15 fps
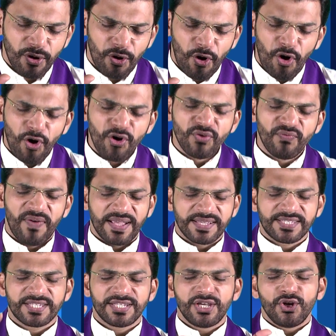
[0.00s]
all of
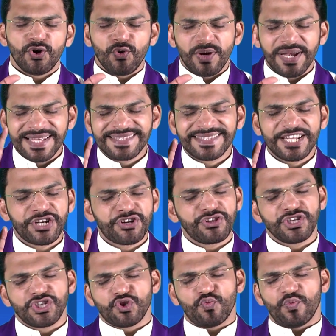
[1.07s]
us who listen to
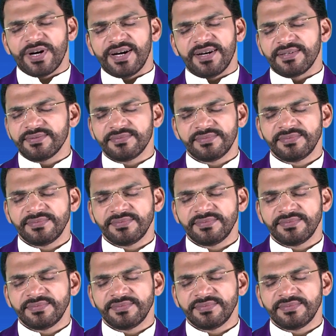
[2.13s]
this word,